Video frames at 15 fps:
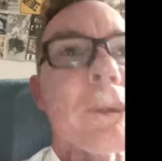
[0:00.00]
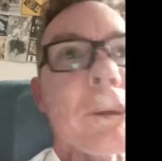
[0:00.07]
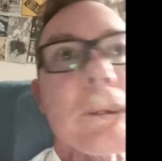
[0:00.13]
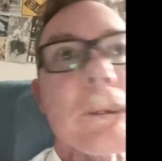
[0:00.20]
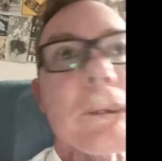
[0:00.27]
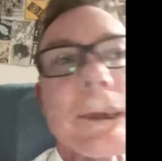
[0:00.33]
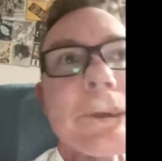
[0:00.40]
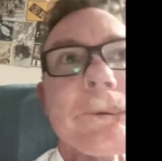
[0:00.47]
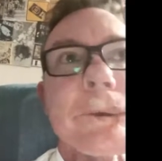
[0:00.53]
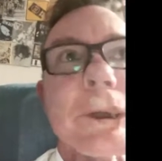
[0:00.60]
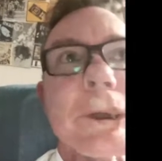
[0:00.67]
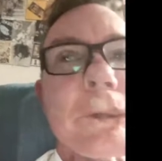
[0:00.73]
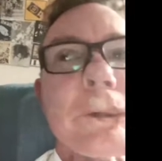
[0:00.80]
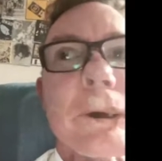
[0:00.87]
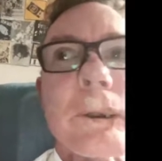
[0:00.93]
like I
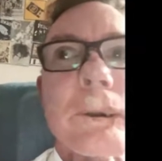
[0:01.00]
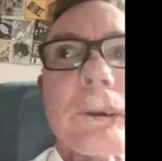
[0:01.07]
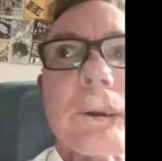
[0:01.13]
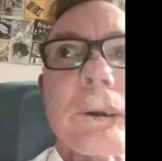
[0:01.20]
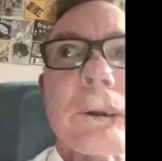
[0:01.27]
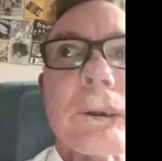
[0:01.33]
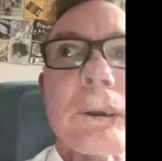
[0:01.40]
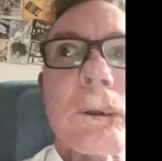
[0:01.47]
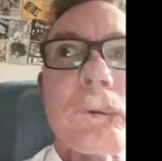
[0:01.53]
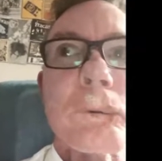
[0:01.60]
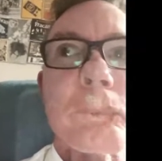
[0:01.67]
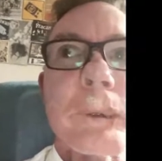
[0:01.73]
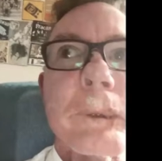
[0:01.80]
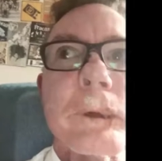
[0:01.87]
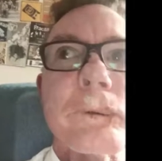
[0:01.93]
say, then,
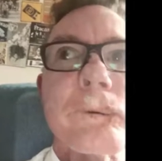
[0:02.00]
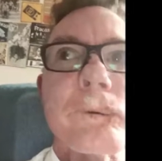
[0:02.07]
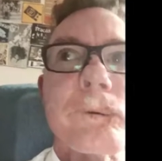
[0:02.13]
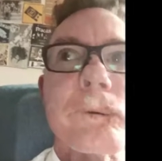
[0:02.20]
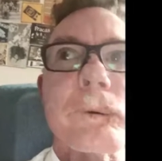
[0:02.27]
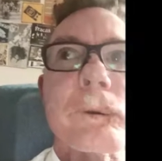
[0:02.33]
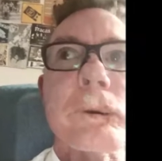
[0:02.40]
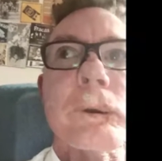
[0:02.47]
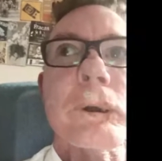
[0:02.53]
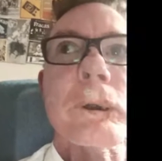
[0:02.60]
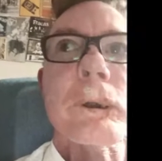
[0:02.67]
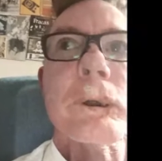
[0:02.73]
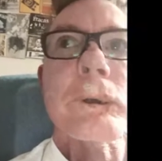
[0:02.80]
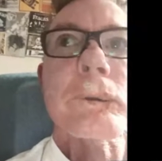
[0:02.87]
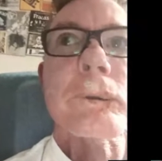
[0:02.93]
to me,
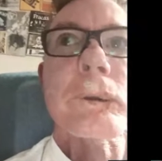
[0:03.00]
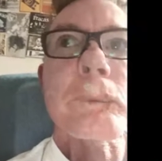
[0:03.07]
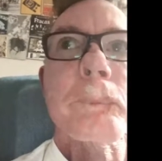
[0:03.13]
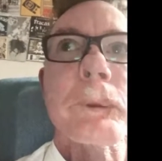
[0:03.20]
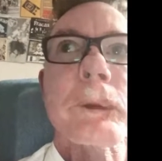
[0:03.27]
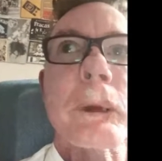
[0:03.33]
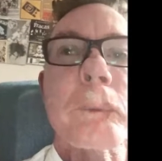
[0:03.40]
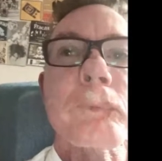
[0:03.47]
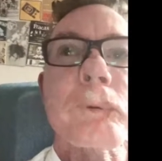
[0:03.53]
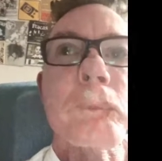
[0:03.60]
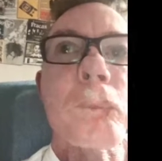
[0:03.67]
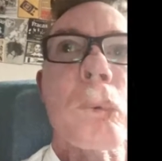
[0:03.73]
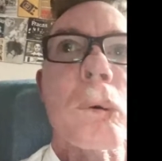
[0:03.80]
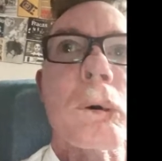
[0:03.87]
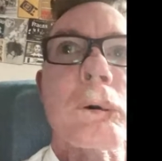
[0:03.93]
it becomes a
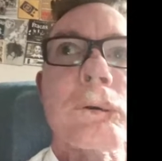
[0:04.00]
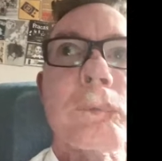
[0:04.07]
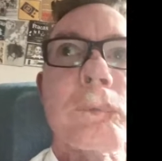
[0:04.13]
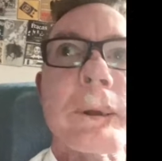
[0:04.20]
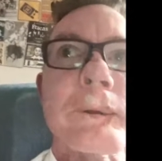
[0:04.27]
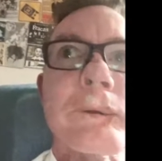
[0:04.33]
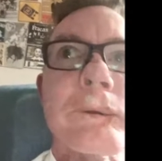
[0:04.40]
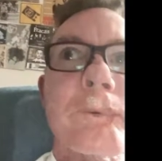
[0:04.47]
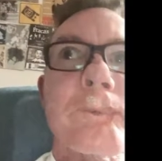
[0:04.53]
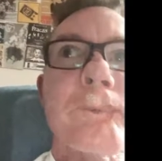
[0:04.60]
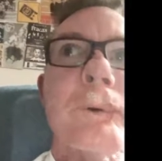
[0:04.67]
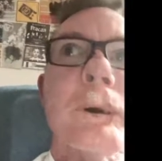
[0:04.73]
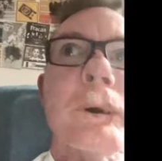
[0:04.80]
more expensive,